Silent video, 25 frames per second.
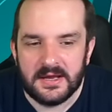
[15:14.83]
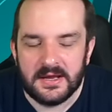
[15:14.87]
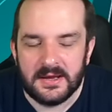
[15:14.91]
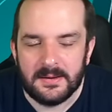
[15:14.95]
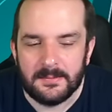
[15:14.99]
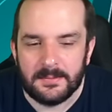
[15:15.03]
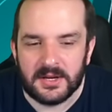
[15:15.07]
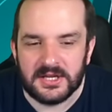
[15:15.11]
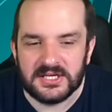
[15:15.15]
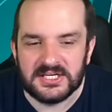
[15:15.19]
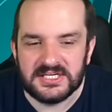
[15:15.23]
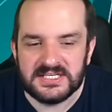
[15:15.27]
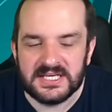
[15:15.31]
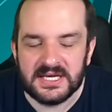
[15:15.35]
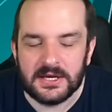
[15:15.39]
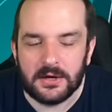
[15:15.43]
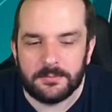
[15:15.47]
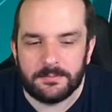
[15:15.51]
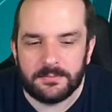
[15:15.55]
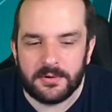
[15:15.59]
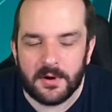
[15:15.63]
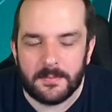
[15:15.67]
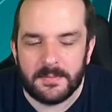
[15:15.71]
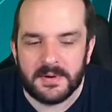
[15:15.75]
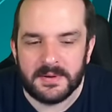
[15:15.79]
but I just think I'd
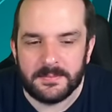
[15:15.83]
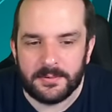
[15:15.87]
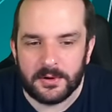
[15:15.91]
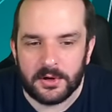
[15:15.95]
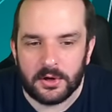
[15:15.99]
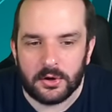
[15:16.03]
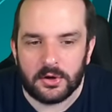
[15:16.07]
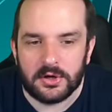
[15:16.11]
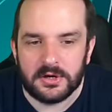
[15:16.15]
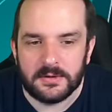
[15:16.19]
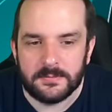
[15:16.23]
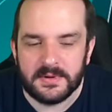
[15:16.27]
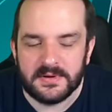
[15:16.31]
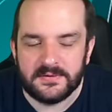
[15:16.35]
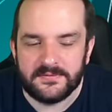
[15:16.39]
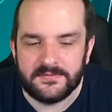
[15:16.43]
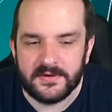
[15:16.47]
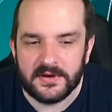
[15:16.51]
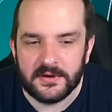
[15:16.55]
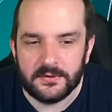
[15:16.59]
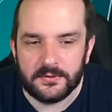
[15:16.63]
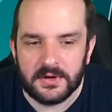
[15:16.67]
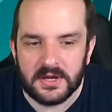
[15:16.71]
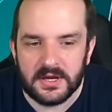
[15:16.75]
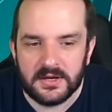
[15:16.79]
probably put it on a
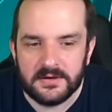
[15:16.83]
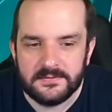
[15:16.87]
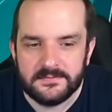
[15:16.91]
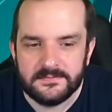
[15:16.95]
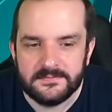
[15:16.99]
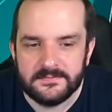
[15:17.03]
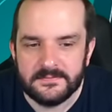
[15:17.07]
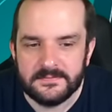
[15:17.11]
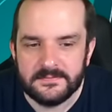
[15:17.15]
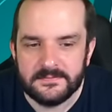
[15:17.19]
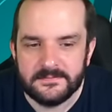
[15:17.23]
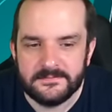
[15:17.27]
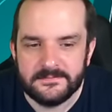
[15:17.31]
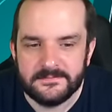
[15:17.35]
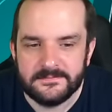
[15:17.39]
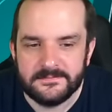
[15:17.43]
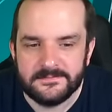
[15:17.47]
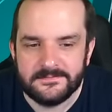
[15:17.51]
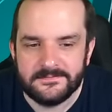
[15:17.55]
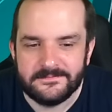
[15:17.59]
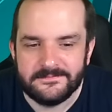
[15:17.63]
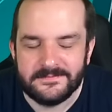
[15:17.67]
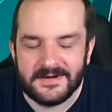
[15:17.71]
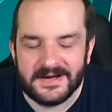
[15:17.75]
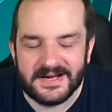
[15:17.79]
midfielder.
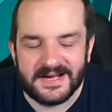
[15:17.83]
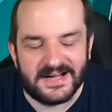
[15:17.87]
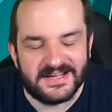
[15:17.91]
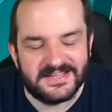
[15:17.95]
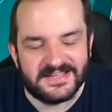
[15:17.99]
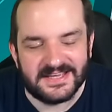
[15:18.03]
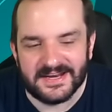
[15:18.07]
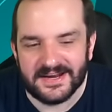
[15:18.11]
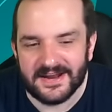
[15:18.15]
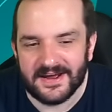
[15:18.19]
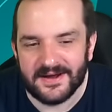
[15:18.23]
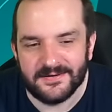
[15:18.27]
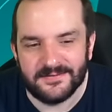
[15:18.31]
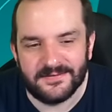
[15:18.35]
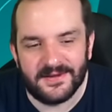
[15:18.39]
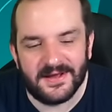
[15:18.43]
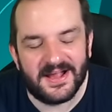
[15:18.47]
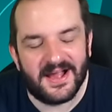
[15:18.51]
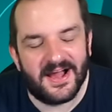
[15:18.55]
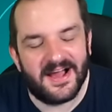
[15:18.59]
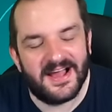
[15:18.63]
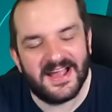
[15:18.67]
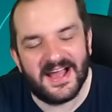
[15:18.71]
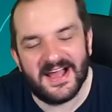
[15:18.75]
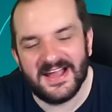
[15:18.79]
I don't know. Like,
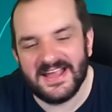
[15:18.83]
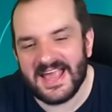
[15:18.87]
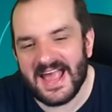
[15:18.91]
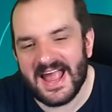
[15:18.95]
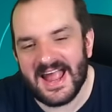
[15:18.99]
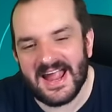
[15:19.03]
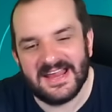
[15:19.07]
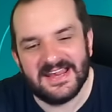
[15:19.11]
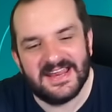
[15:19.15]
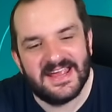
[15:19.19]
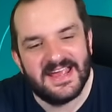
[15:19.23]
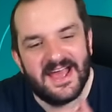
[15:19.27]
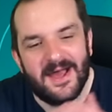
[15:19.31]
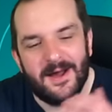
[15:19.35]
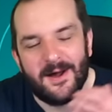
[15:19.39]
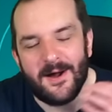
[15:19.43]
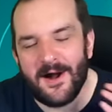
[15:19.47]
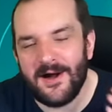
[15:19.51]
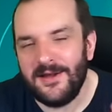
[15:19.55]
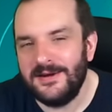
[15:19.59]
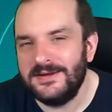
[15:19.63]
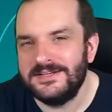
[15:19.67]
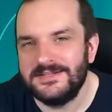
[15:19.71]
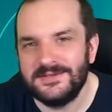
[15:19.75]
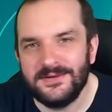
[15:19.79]
I, I can't...
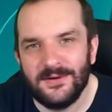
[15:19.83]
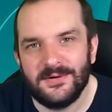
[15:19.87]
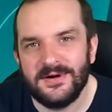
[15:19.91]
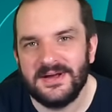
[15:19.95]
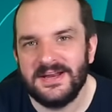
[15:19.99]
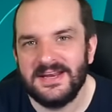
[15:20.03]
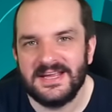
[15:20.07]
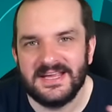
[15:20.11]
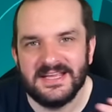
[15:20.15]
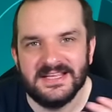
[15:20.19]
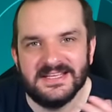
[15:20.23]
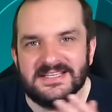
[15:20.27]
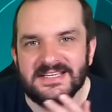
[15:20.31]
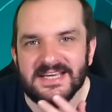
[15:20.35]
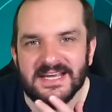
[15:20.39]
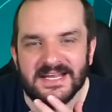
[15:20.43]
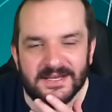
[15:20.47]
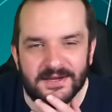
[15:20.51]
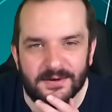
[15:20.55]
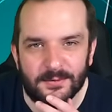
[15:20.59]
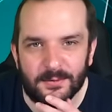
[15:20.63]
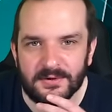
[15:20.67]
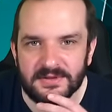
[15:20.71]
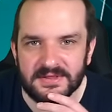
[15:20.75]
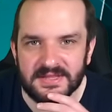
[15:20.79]
Haaland's not going to
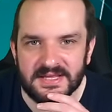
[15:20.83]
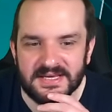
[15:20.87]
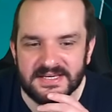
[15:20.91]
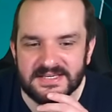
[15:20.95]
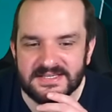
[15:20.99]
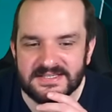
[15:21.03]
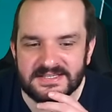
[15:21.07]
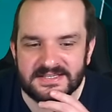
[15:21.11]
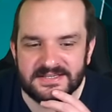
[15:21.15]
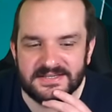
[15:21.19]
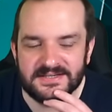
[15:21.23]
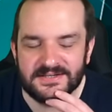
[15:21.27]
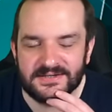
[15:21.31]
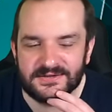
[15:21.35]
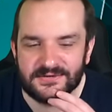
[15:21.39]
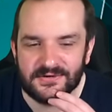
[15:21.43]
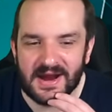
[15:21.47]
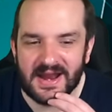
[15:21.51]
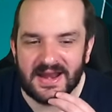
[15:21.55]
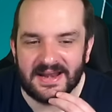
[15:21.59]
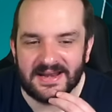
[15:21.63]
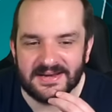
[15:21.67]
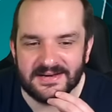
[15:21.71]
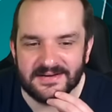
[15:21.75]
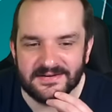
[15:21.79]
continue on this
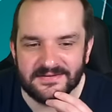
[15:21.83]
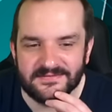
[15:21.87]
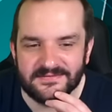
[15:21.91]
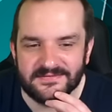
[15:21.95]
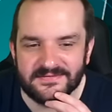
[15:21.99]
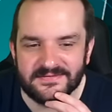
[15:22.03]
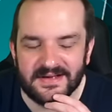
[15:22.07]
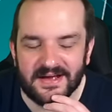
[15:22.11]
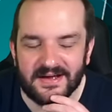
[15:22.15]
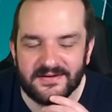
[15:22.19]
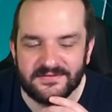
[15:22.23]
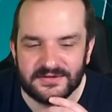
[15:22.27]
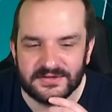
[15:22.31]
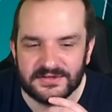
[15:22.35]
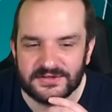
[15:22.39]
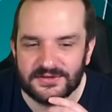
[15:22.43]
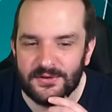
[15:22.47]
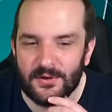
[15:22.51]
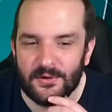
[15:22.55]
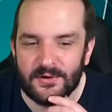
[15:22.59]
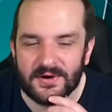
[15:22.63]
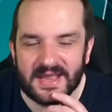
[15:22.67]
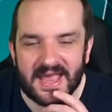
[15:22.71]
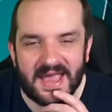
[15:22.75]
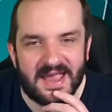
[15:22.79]
trend of, of just
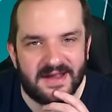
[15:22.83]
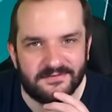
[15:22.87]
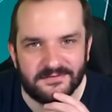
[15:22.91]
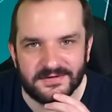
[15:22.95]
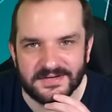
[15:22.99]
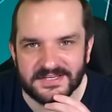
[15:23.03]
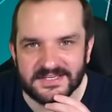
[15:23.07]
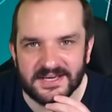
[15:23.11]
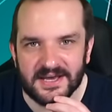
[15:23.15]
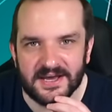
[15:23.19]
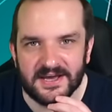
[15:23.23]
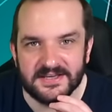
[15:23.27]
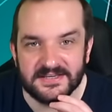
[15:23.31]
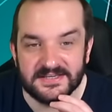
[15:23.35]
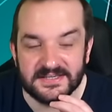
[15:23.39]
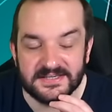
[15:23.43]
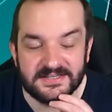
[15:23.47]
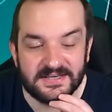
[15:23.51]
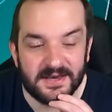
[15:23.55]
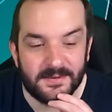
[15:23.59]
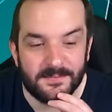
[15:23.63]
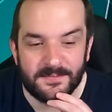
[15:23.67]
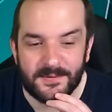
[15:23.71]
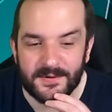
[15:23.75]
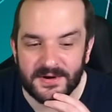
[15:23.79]
not getting returns. At
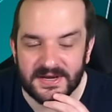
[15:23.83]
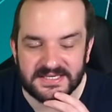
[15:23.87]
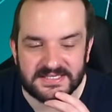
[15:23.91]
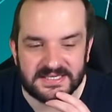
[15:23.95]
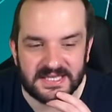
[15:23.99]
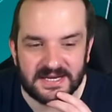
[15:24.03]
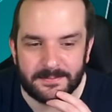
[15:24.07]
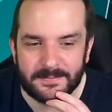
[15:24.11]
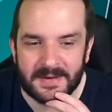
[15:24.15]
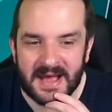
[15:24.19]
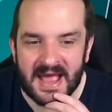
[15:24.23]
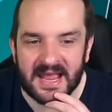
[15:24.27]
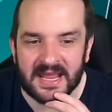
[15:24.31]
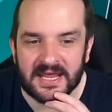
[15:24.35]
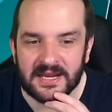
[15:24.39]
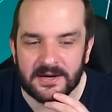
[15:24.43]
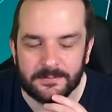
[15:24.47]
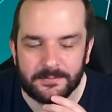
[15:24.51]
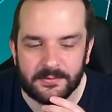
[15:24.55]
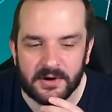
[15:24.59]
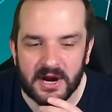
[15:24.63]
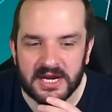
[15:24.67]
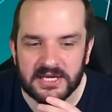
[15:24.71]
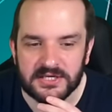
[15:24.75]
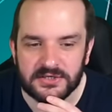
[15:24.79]
some point, he's going to bang in a
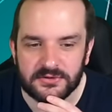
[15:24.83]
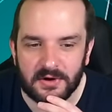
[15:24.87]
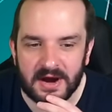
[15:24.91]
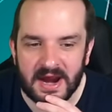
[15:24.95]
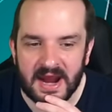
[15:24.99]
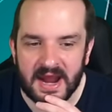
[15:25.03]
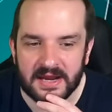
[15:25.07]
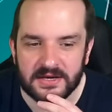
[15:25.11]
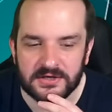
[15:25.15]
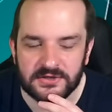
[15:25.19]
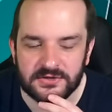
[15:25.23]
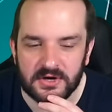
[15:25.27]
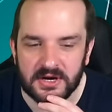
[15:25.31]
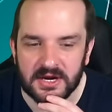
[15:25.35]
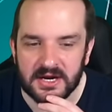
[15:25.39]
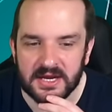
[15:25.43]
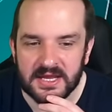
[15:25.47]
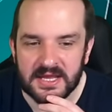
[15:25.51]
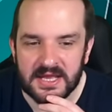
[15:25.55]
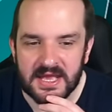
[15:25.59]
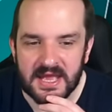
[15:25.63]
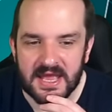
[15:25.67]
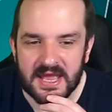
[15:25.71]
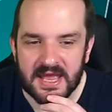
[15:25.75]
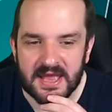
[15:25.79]
brace or a hat-trick.
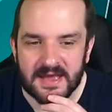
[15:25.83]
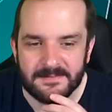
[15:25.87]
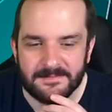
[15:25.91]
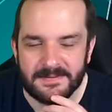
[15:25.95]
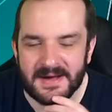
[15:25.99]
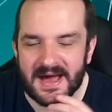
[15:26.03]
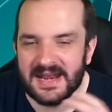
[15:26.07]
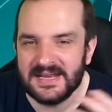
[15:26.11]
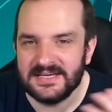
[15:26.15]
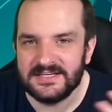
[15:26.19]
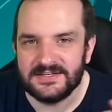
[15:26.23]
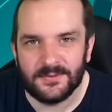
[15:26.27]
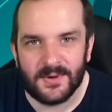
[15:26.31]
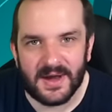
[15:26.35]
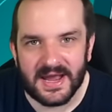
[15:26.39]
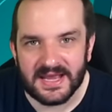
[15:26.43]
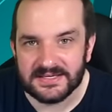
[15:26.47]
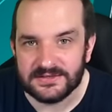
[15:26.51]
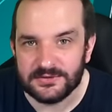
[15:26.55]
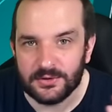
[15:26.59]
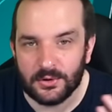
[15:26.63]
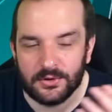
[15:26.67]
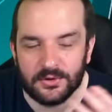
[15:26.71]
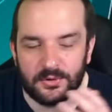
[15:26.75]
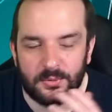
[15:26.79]
And Palace away is
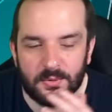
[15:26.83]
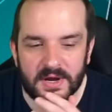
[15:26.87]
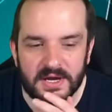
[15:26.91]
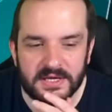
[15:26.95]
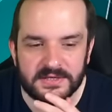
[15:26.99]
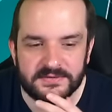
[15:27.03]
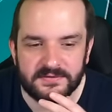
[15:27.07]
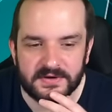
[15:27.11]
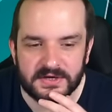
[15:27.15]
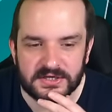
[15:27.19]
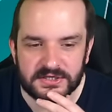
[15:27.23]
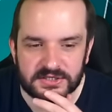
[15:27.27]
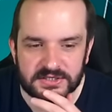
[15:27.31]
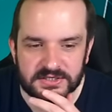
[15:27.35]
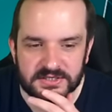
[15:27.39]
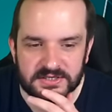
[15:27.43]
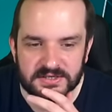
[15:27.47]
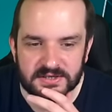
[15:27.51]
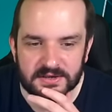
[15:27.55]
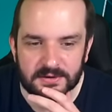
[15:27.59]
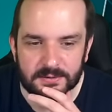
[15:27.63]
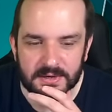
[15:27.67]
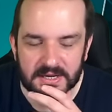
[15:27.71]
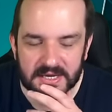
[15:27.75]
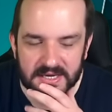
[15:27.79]
not the worst fixture to
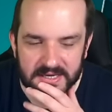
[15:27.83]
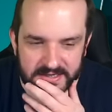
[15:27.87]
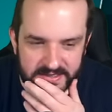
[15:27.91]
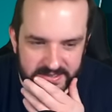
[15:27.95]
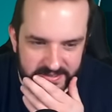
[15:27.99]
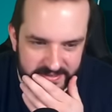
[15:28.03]
do it.